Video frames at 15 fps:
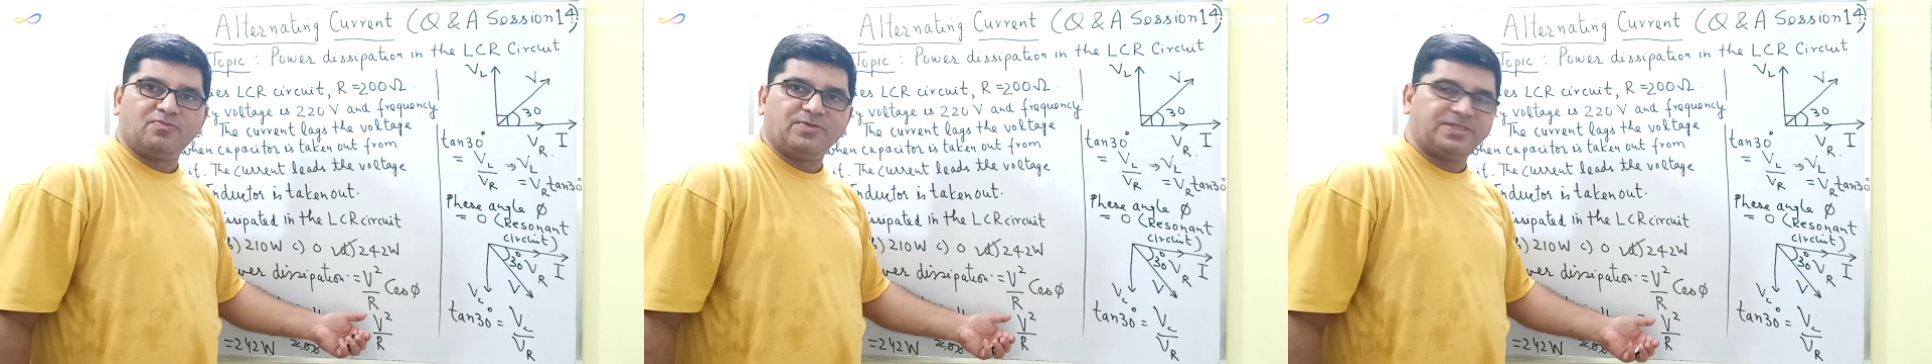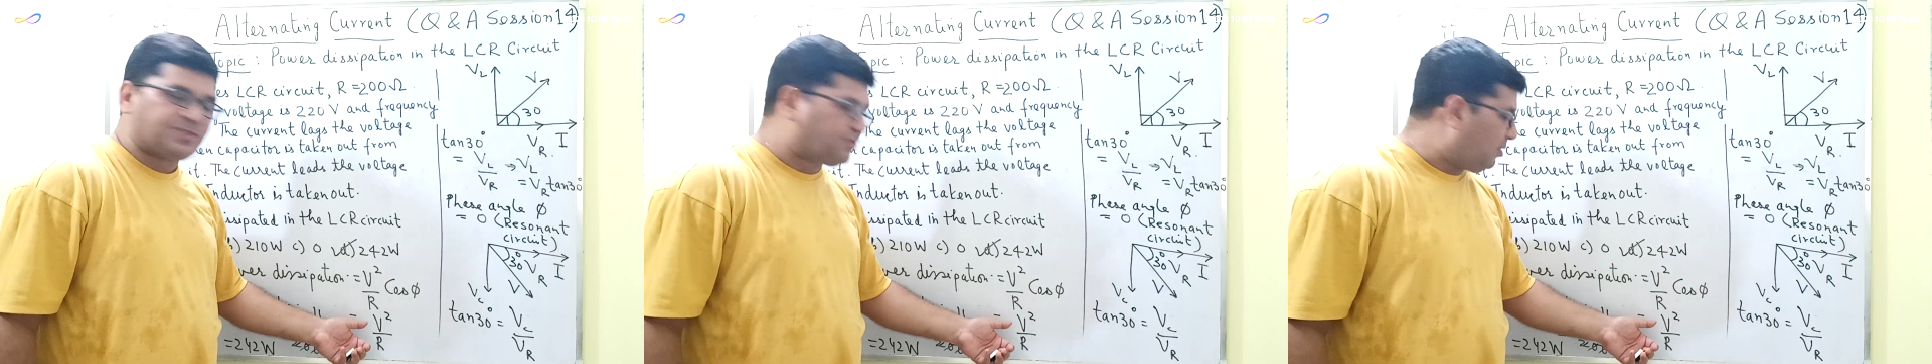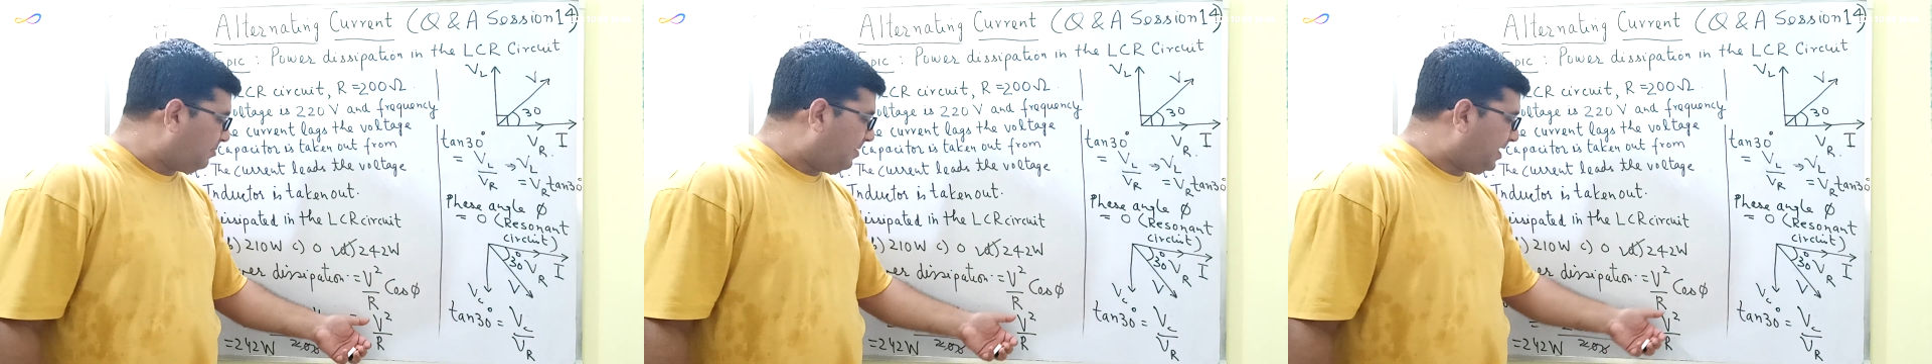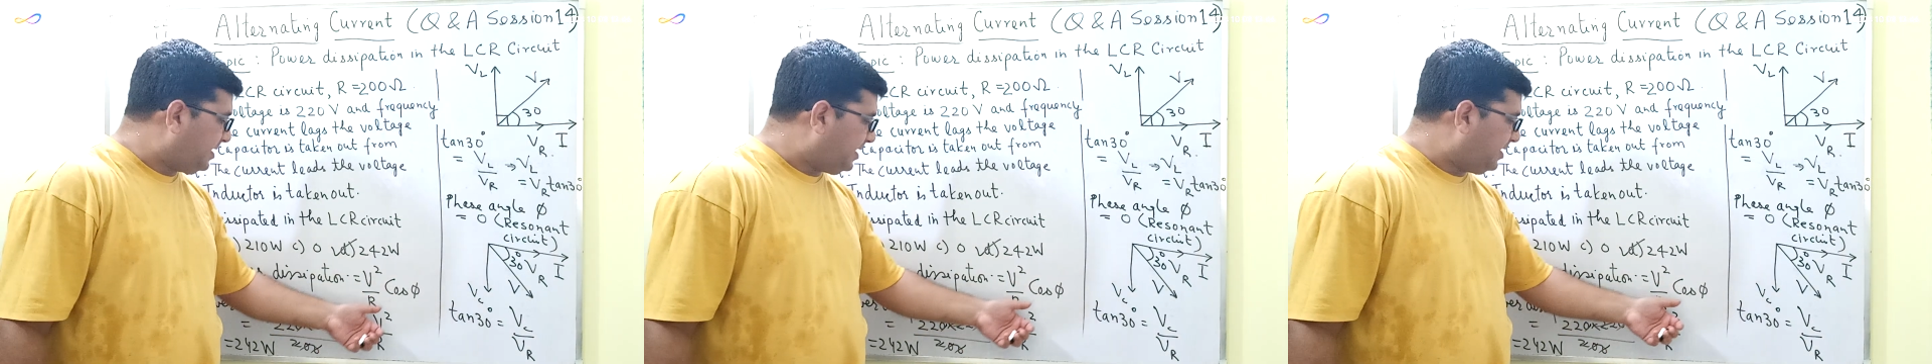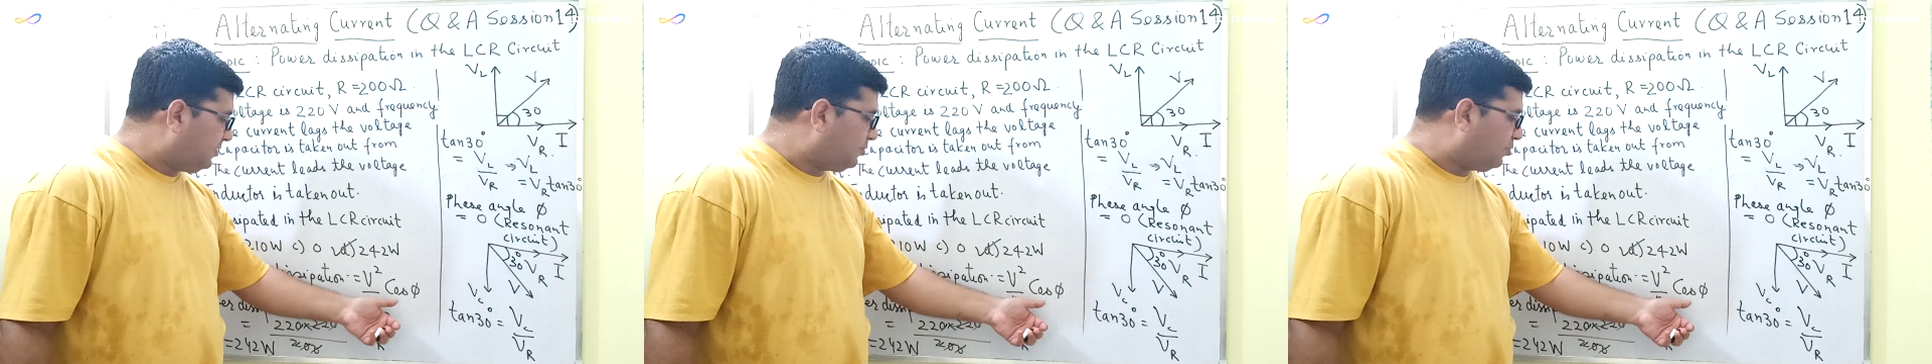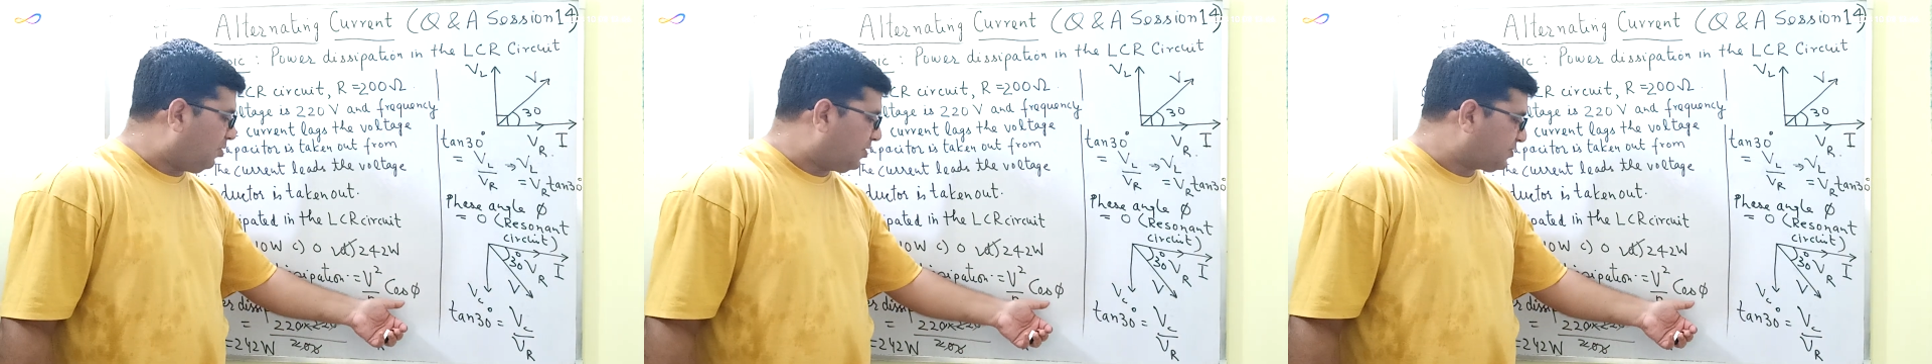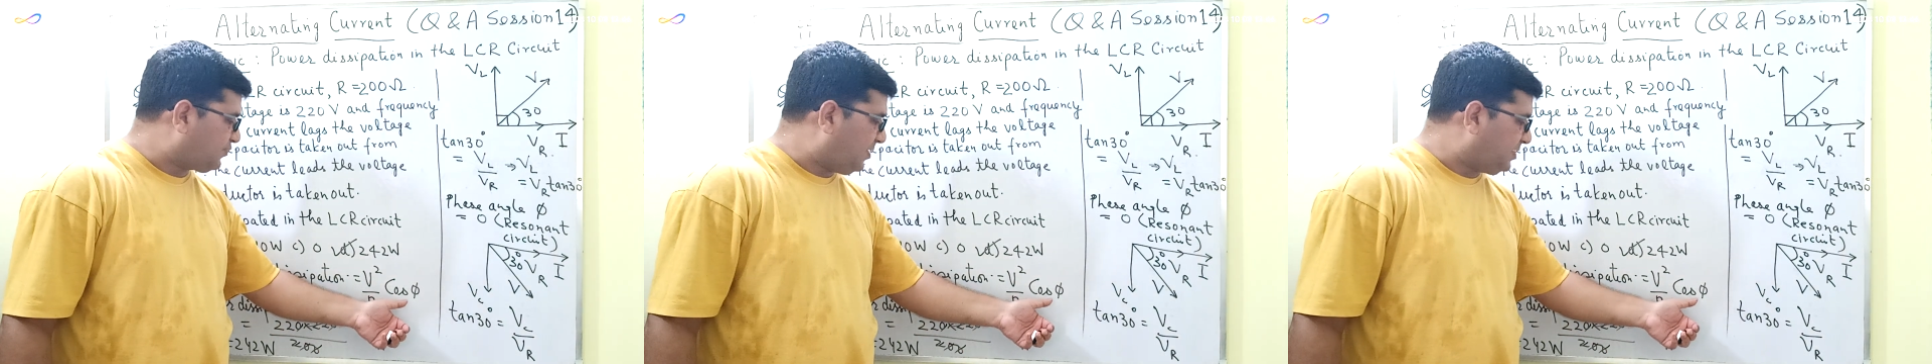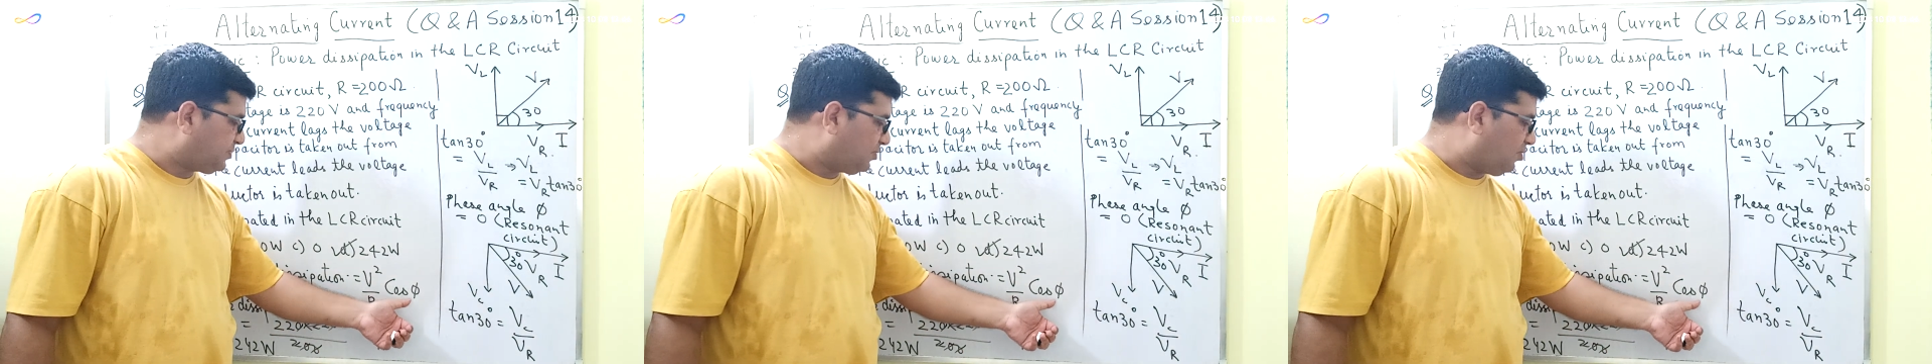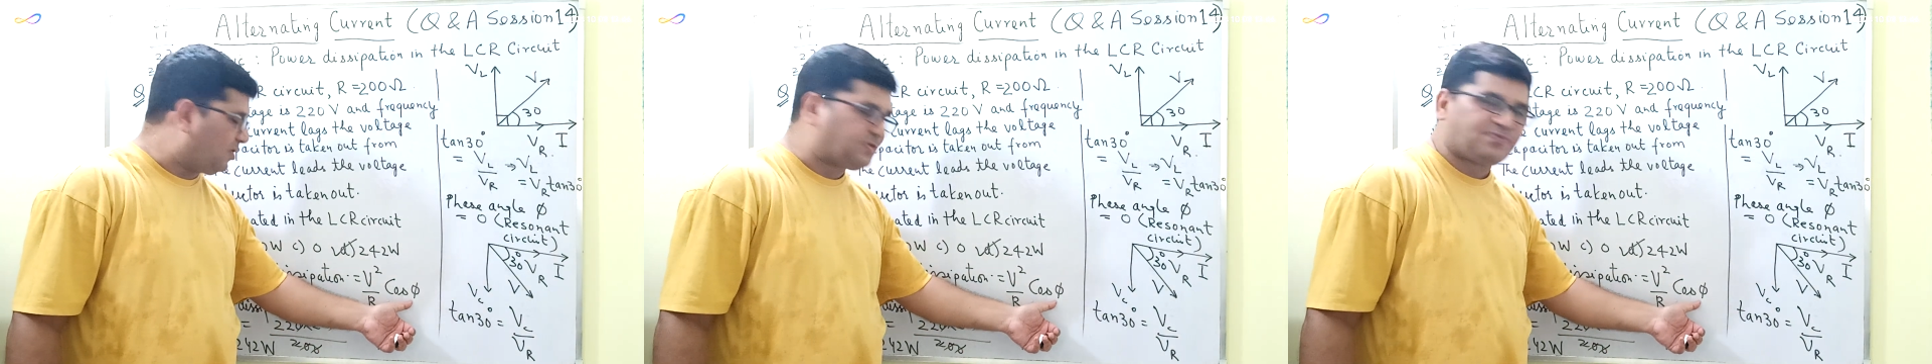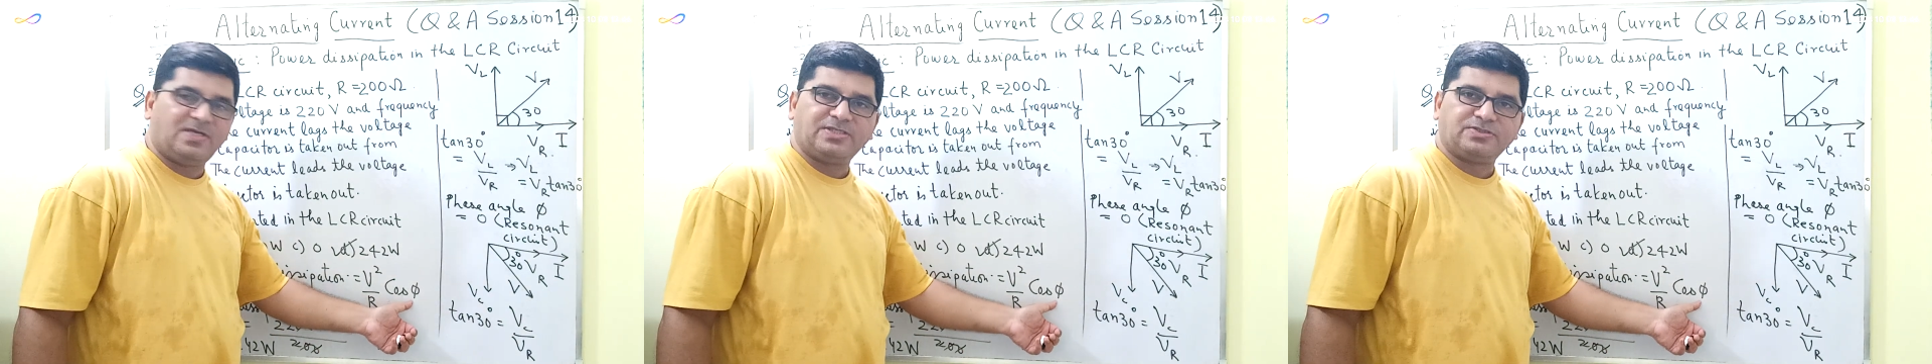to V square by R into cos phi. So
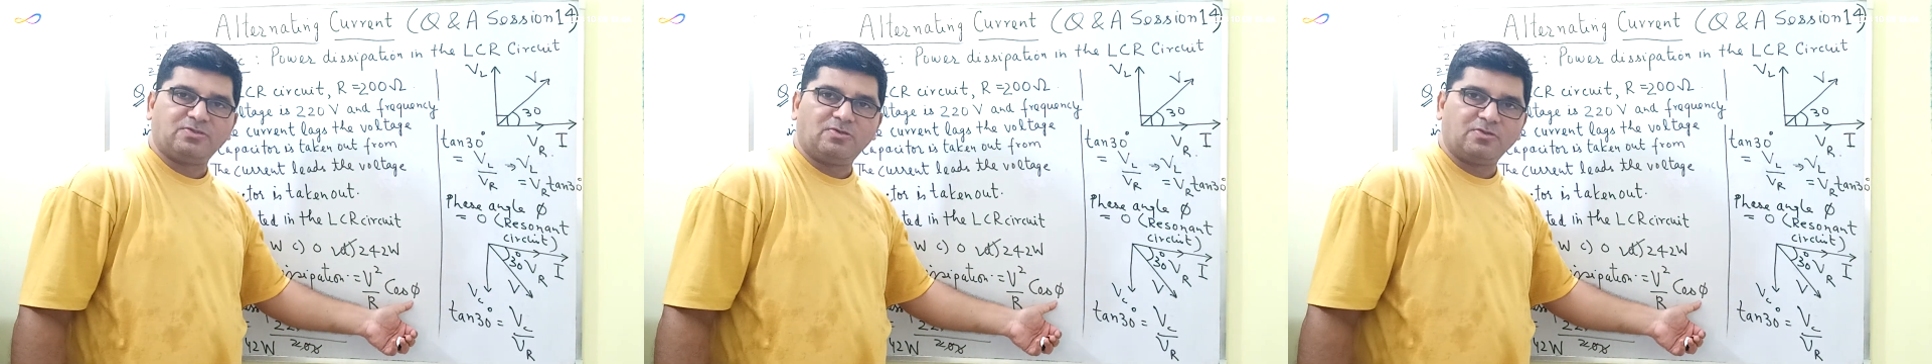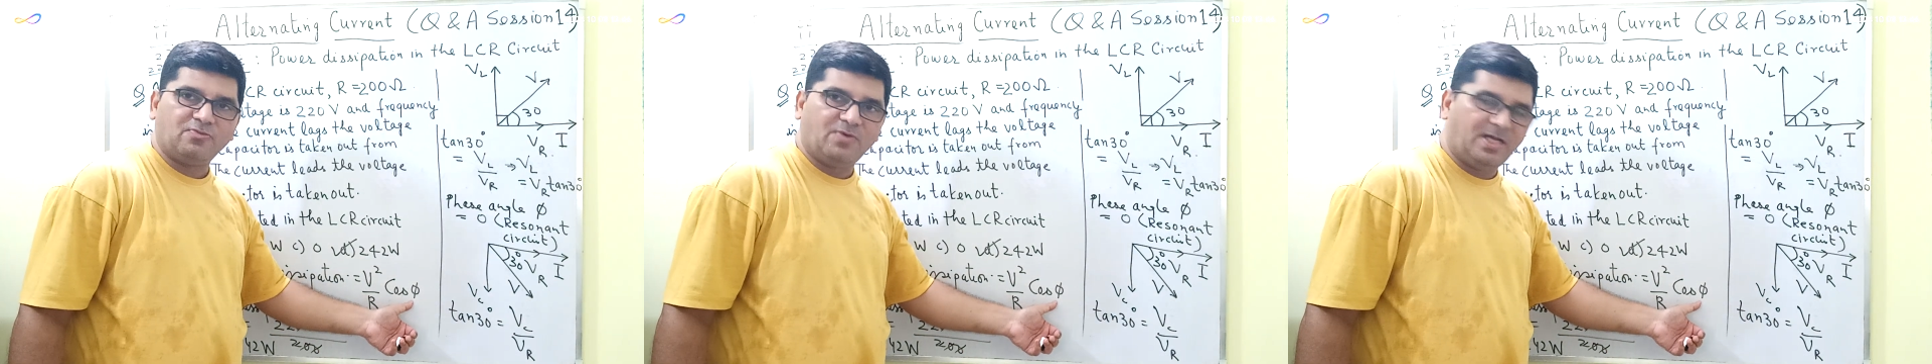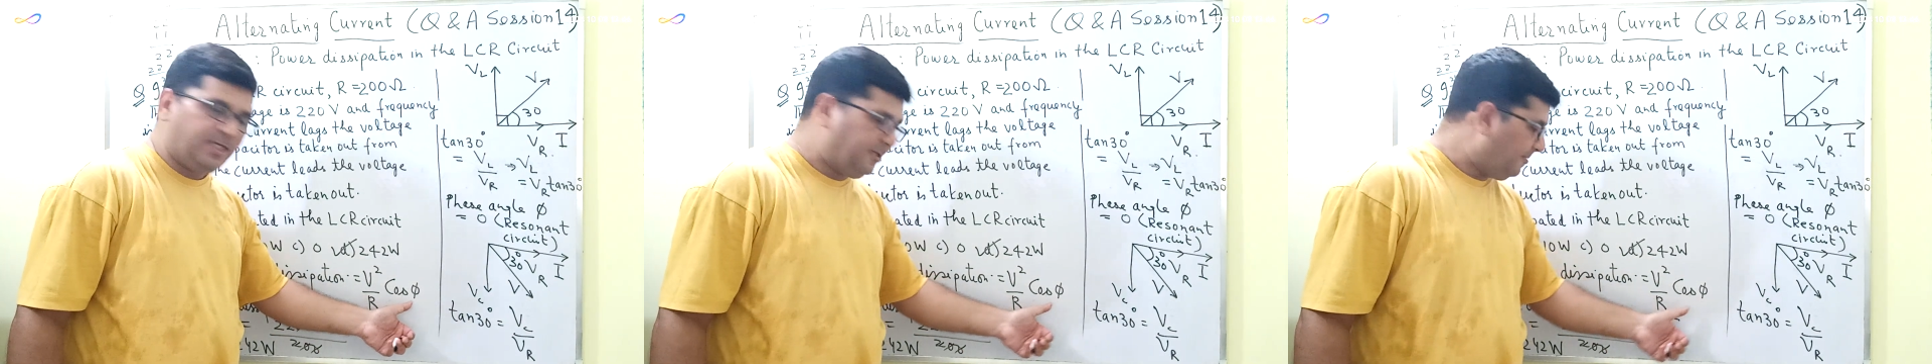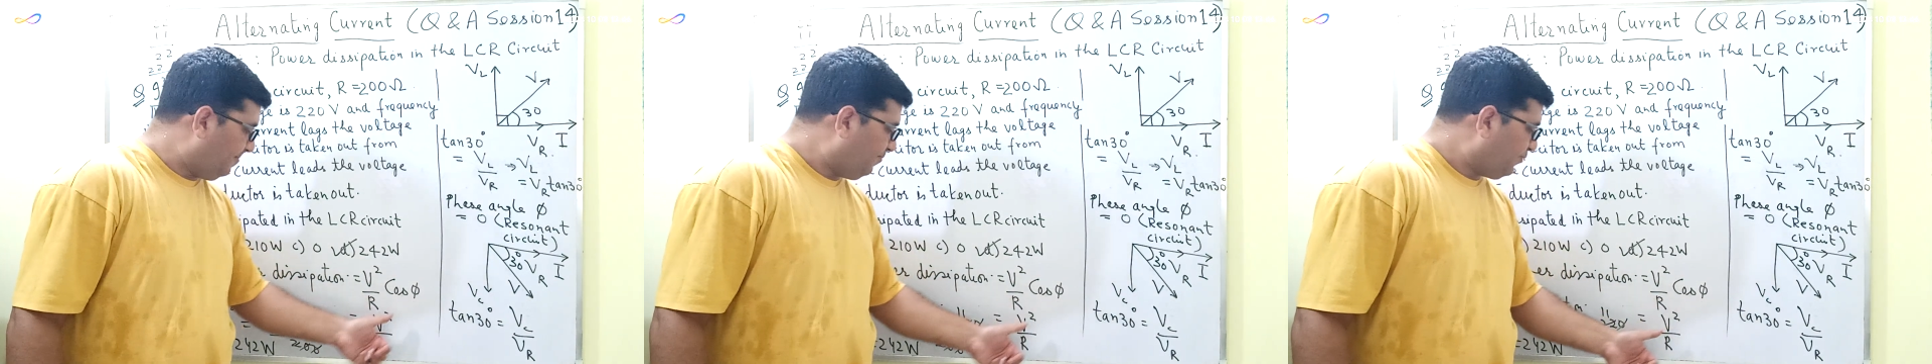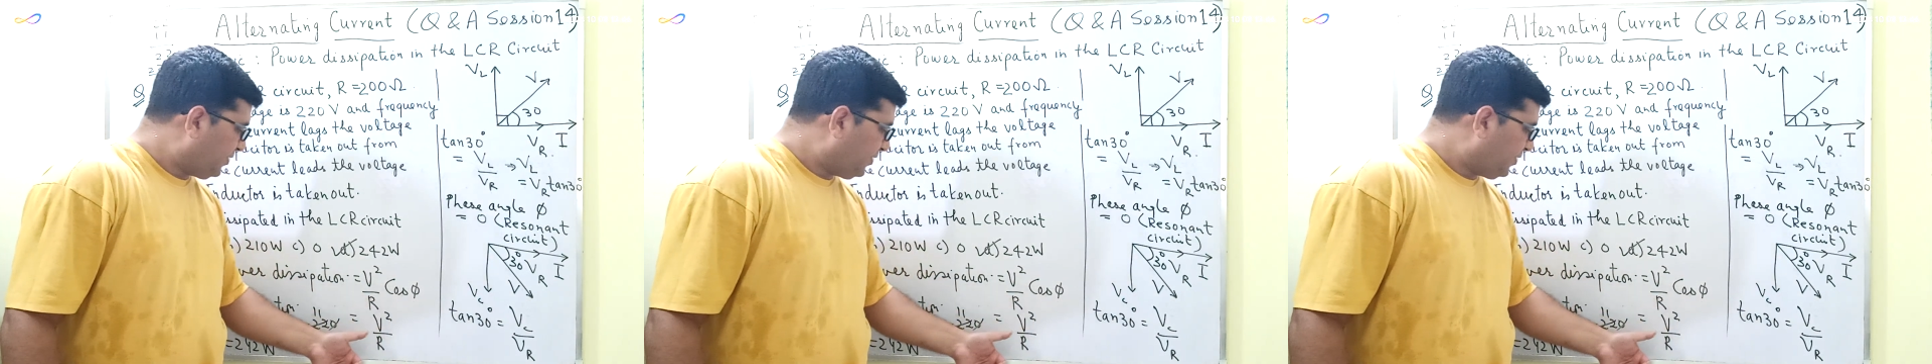cos phi is equal to 1.